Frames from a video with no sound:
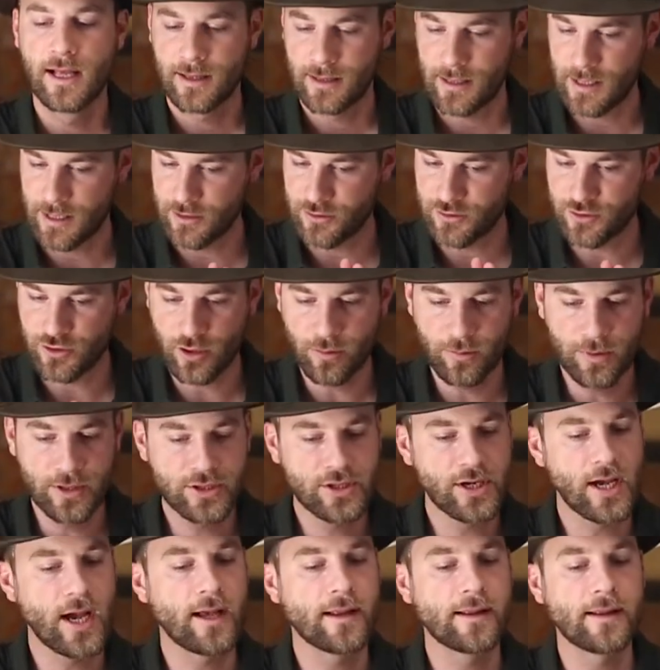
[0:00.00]
like a German
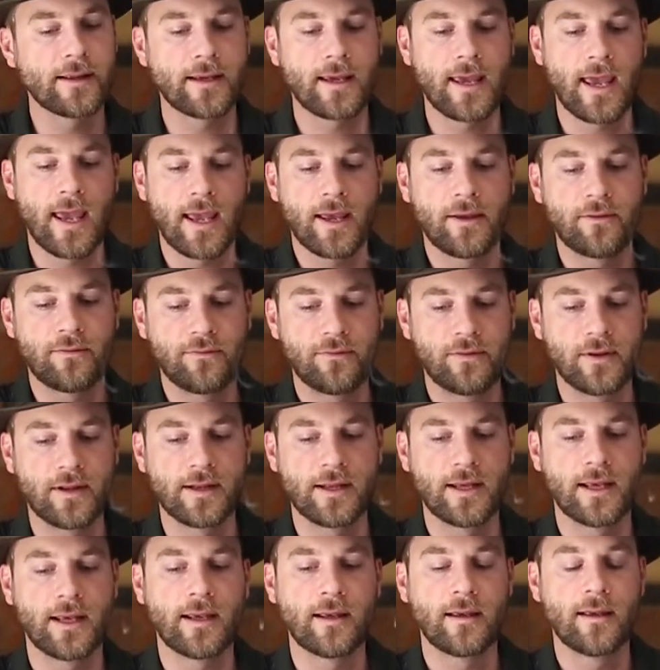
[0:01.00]
chocolate cake
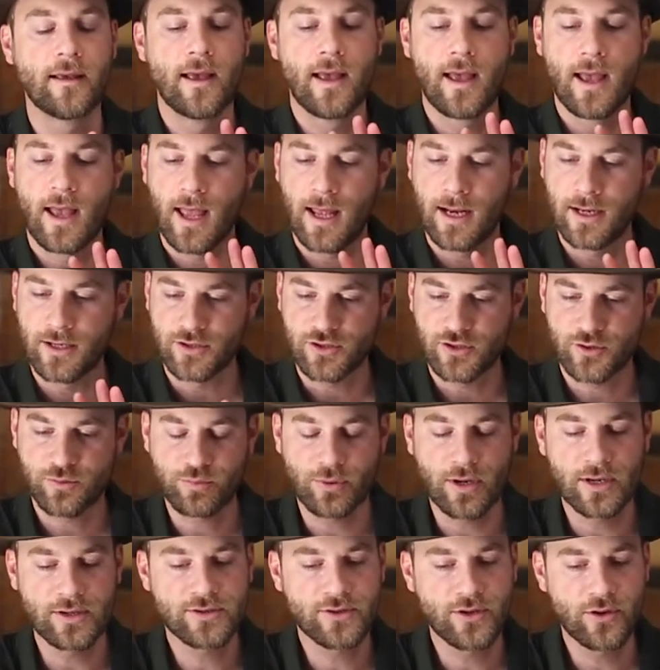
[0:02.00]
filling, an
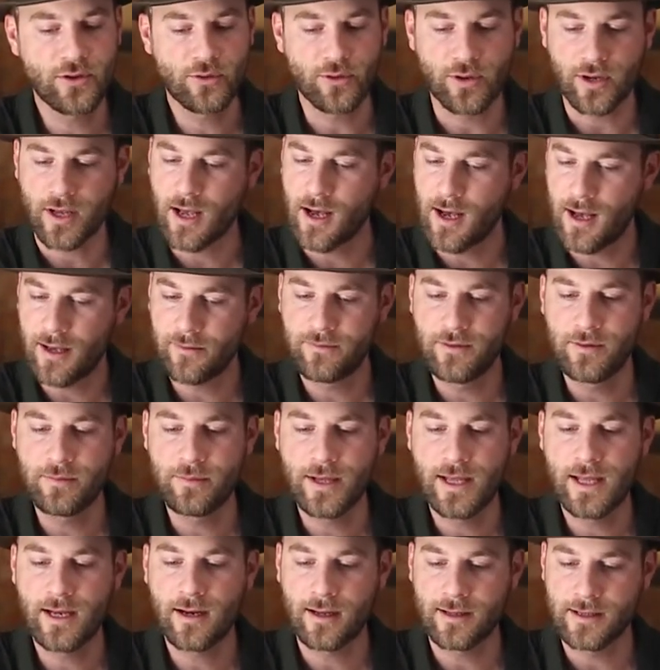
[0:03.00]
espresso or coffee
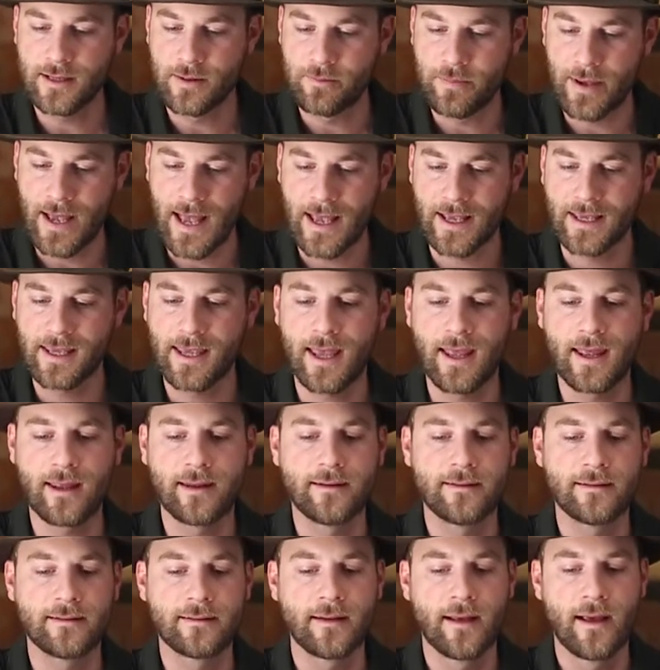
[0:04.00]
bean on the back
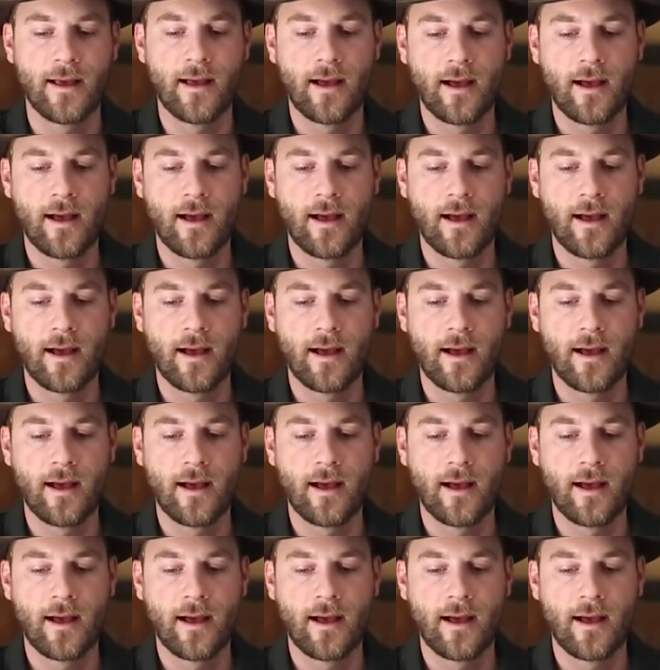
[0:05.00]
end.